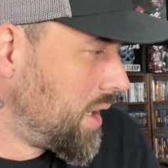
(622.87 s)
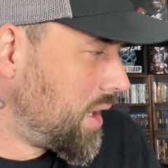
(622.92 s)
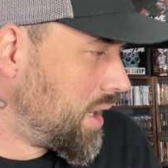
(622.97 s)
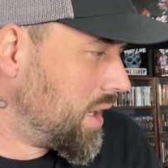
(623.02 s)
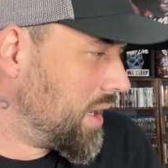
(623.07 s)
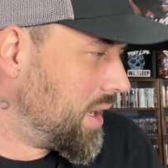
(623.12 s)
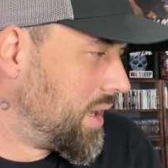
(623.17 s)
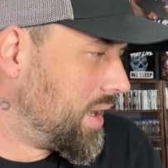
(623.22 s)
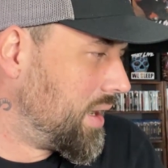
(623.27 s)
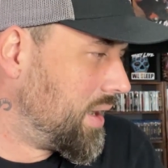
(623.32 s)

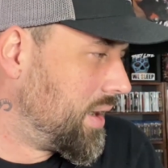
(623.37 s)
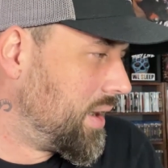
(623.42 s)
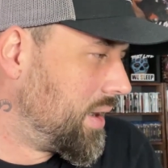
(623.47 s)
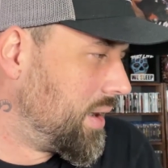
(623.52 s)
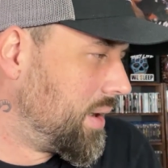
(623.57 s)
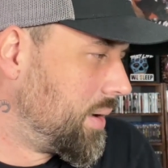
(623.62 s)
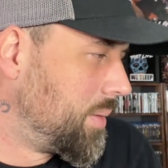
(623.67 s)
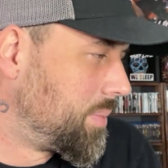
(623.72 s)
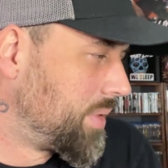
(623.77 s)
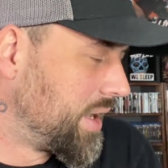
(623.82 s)

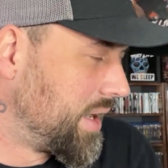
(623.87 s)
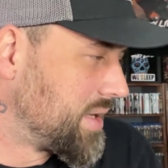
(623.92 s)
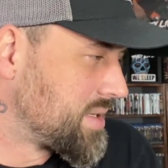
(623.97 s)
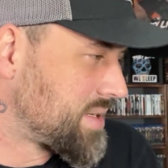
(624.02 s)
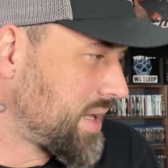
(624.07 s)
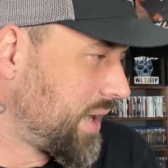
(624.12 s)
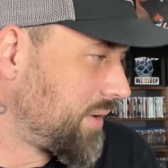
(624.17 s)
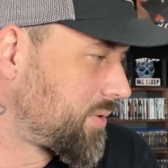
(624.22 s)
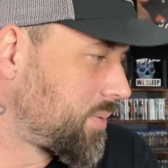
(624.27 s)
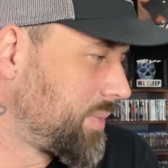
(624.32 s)
But
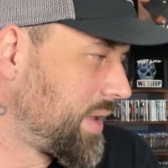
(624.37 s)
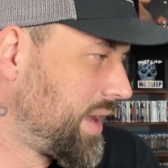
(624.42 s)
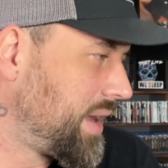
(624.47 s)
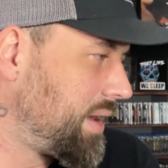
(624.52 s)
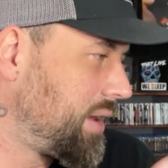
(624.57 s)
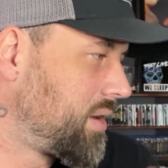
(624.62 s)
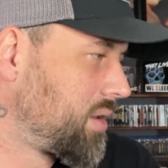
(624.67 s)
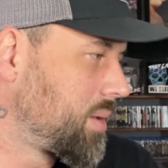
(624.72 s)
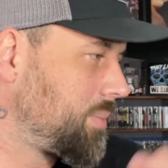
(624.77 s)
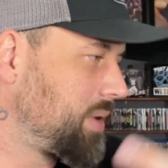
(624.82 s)
aside from that,
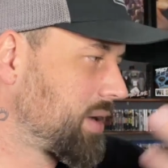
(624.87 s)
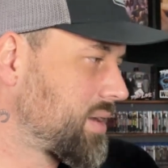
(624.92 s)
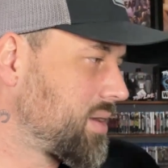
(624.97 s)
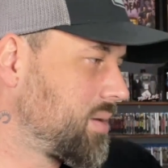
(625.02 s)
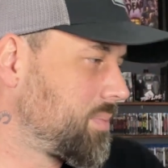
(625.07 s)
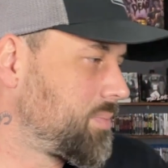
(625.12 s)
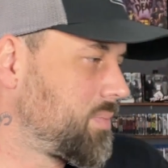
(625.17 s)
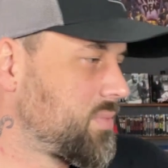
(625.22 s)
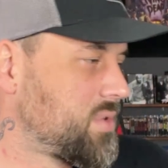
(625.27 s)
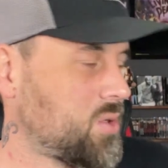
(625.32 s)
I only picked
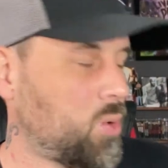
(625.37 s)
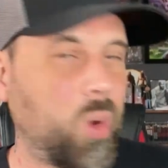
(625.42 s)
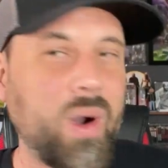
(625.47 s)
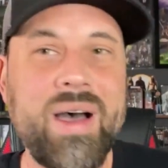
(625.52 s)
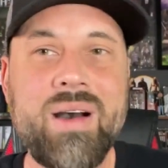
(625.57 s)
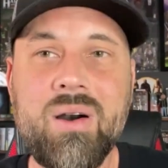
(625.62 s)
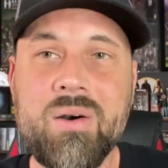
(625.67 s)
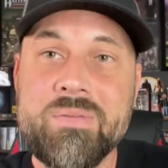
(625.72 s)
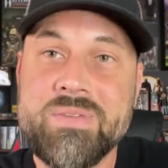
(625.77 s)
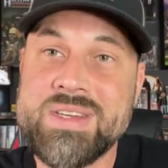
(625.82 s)
up
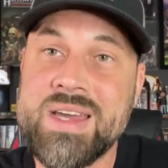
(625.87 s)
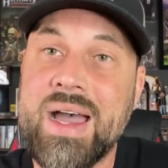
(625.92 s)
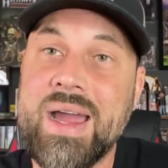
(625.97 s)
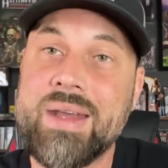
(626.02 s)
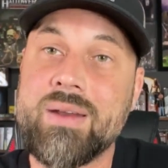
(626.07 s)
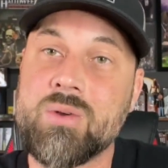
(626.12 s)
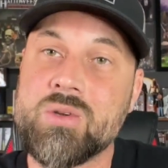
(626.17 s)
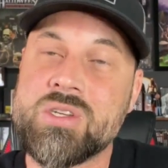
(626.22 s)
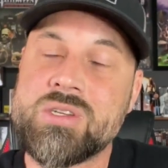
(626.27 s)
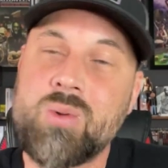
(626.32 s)
12
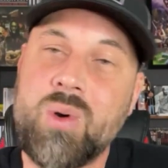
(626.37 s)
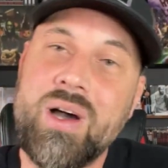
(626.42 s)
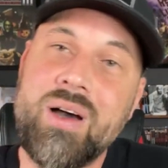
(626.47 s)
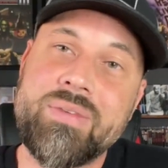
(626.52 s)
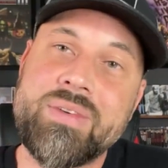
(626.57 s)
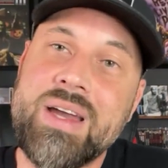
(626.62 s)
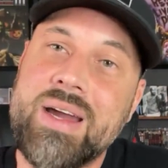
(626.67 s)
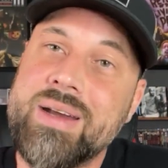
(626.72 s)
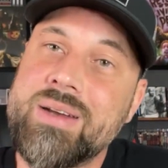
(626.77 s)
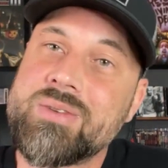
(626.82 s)
titles. 12
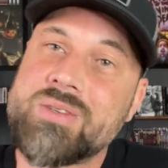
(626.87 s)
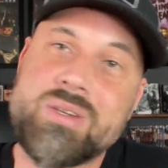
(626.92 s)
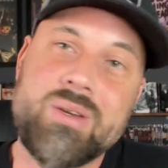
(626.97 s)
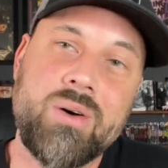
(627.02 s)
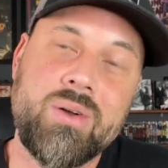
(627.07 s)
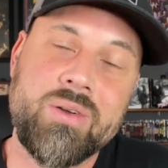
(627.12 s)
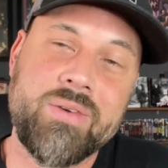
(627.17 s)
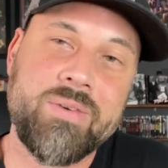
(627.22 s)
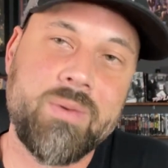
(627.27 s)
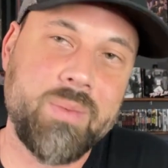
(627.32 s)
titles
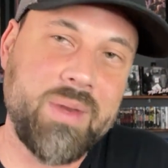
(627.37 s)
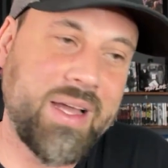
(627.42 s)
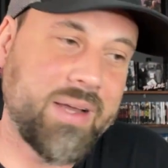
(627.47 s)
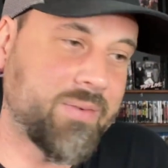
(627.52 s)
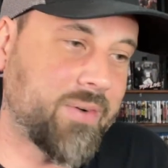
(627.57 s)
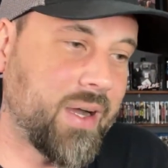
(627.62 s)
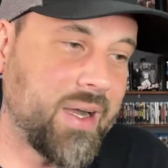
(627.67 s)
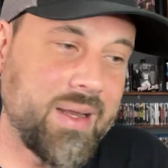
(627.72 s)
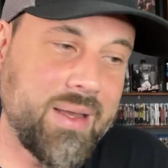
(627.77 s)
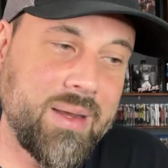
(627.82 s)
total for Black
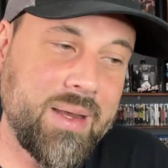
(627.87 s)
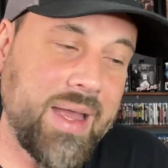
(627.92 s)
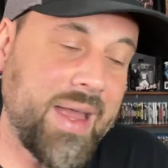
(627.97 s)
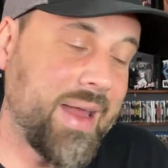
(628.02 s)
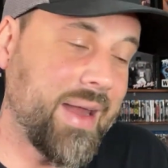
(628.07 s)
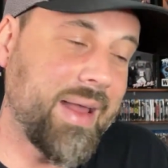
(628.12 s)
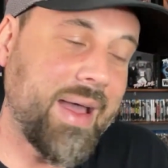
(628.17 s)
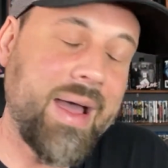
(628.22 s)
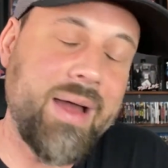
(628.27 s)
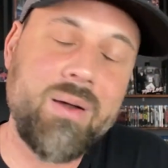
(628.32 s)
Friday.
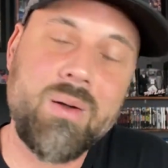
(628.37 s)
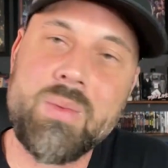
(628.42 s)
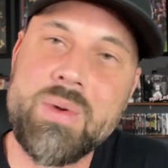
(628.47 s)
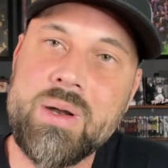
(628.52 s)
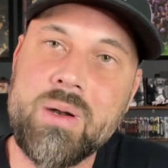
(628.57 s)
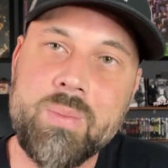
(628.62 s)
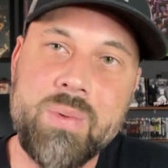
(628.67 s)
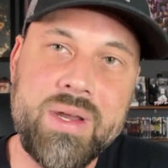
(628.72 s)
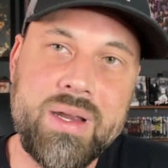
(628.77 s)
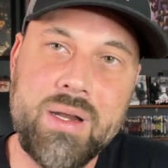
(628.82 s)
And I
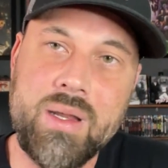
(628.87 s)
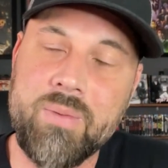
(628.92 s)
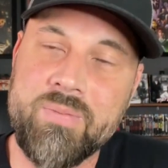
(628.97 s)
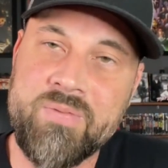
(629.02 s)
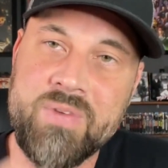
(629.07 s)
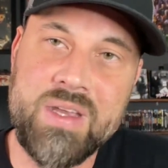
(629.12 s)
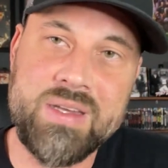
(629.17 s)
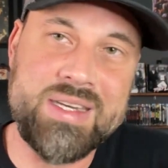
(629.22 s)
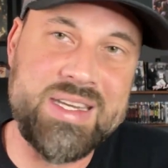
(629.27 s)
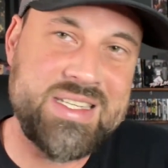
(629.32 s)
remember picking up
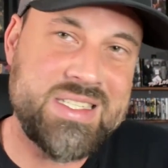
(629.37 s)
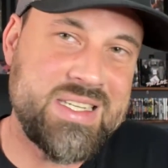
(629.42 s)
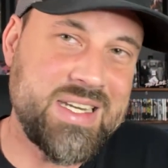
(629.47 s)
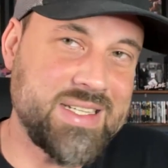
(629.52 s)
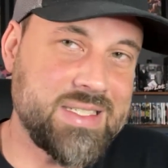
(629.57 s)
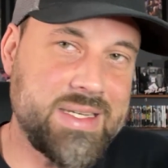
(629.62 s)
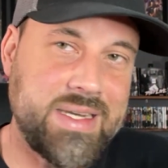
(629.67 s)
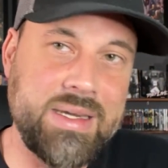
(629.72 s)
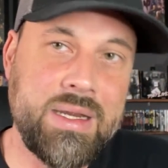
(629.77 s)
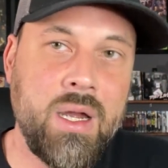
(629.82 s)
50,
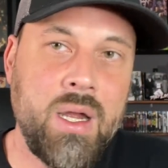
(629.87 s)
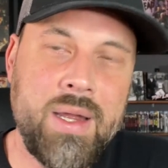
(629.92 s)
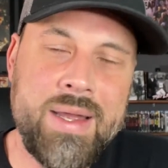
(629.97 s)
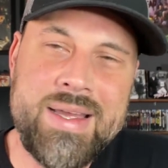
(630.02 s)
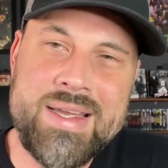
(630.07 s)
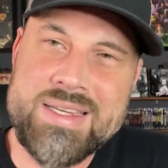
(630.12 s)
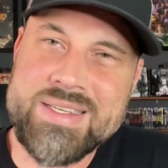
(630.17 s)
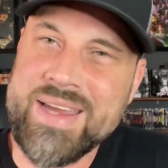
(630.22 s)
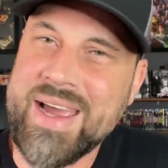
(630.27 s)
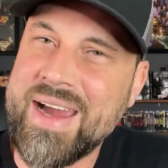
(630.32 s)
60
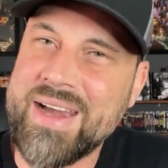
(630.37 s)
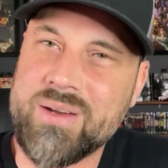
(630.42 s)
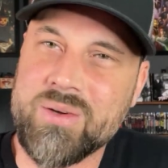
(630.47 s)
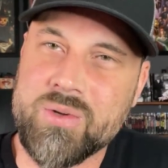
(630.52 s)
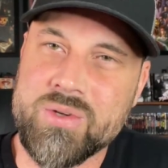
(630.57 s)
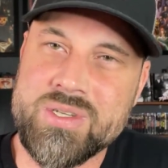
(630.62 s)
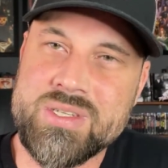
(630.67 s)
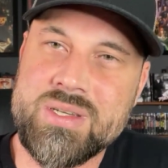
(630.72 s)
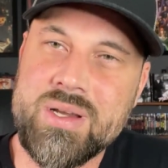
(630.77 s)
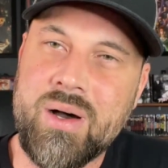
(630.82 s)

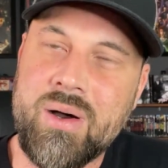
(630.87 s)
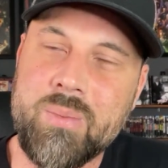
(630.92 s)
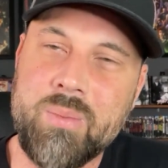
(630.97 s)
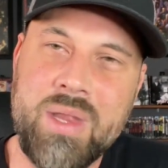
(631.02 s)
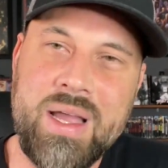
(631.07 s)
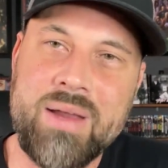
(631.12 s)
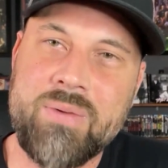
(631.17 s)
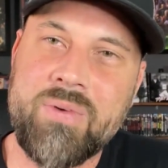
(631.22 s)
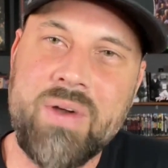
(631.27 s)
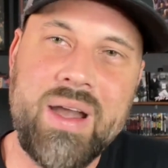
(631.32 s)
titles on
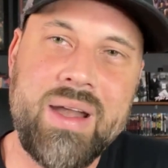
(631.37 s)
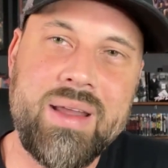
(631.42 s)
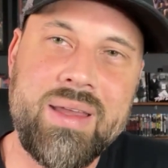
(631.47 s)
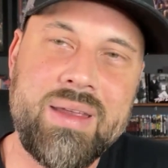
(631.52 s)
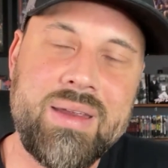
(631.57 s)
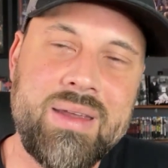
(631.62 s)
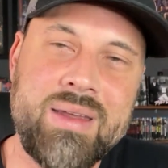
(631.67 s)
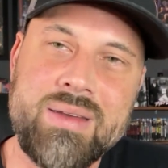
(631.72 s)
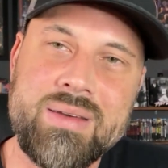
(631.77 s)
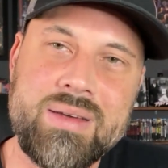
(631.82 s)
Black
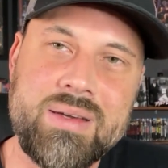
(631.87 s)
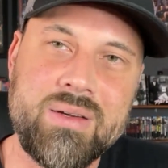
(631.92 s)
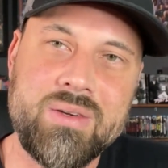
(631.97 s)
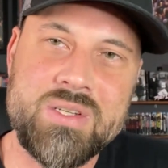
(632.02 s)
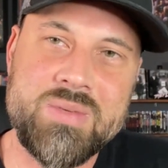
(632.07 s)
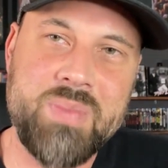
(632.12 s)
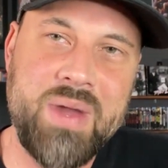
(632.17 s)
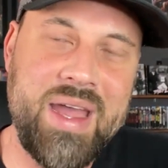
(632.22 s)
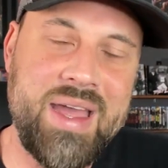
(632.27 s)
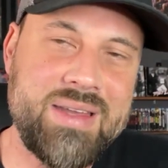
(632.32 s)
Friday in years
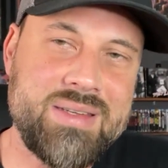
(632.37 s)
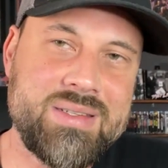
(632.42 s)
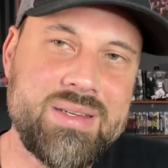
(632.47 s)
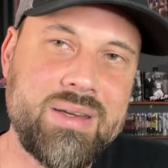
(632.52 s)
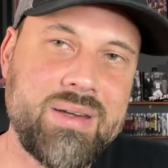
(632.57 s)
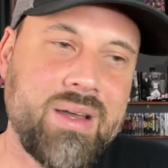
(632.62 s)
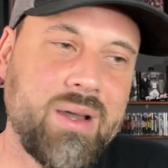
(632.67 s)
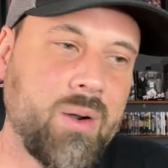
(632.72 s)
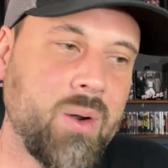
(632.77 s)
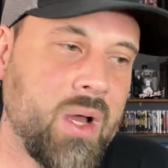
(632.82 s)
past. You
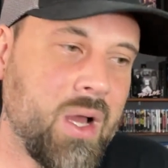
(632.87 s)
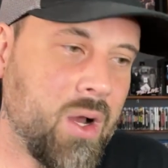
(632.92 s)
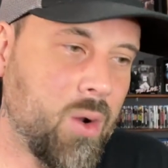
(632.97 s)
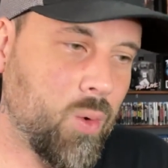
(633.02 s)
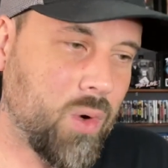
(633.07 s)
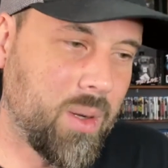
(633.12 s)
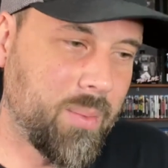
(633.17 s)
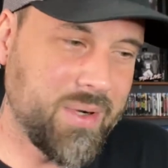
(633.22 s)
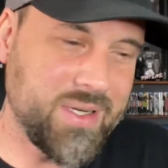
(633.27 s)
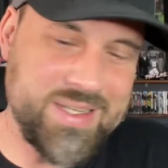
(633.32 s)
know,
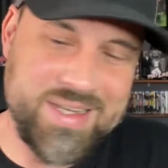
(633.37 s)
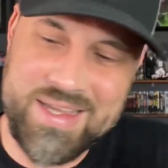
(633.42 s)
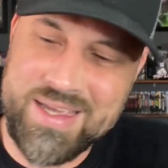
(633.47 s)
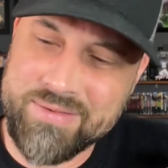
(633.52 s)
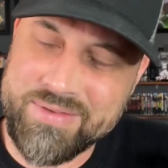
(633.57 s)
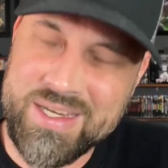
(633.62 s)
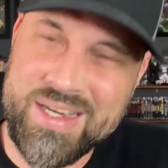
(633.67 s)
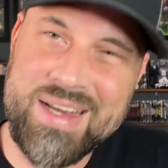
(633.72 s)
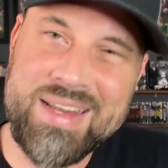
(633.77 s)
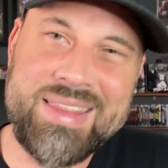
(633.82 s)
Walmart didn't have
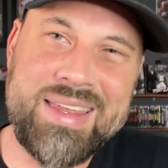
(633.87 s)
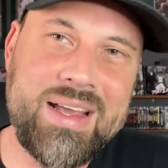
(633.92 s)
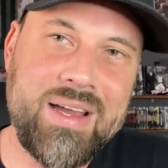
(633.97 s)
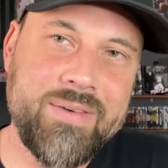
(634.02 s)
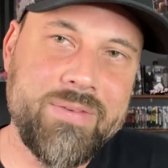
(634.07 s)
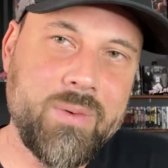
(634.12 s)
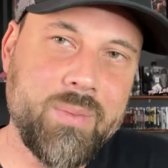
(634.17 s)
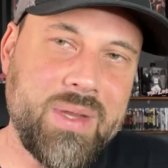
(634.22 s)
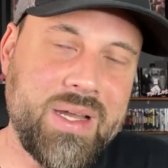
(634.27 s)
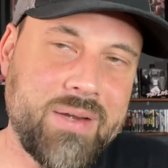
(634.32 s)
anything
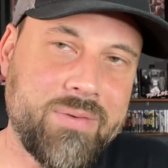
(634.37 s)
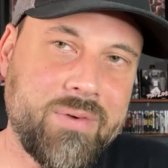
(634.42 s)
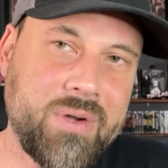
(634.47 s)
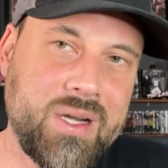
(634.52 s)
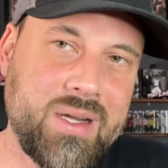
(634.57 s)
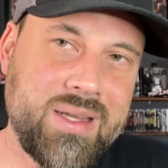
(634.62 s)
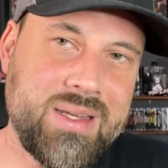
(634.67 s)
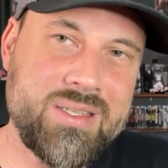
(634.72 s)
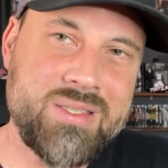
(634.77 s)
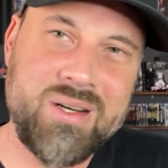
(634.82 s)
out for Black
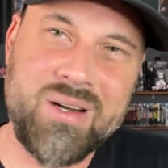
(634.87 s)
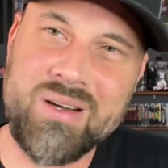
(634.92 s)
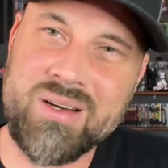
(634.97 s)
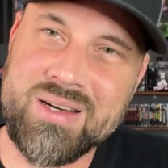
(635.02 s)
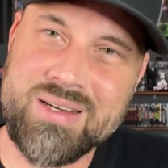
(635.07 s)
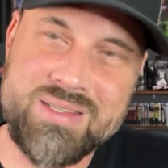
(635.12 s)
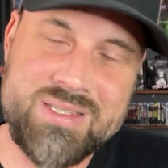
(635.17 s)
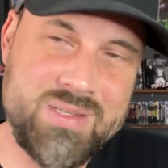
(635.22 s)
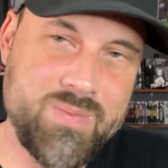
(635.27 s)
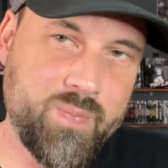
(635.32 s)
Friday.
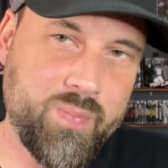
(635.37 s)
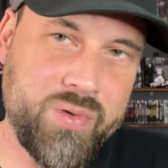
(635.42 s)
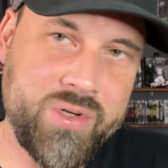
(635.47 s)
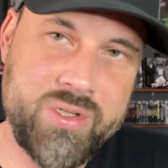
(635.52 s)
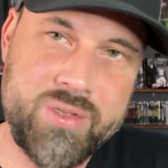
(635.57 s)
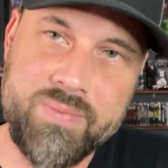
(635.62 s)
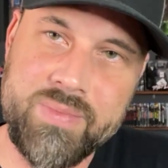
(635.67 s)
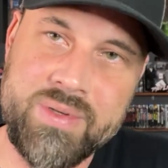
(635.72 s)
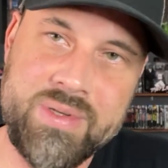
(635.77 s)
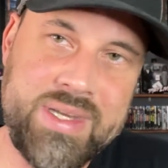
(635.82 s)
Target's
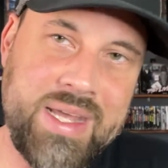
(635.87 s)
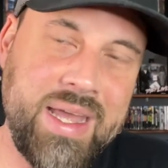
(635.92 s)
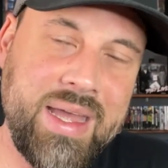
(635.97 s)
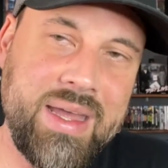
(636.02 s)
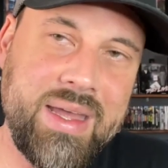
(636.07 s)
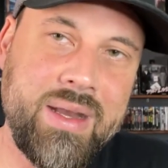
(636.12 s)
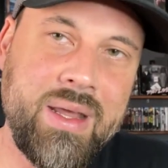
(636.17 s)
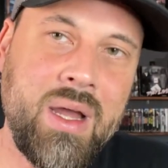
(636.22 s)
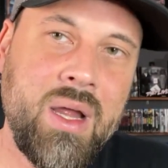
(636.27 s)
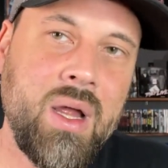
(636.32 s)

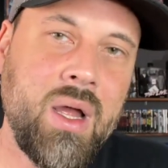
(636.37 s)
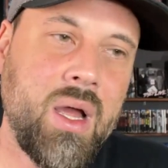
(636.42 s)
dead.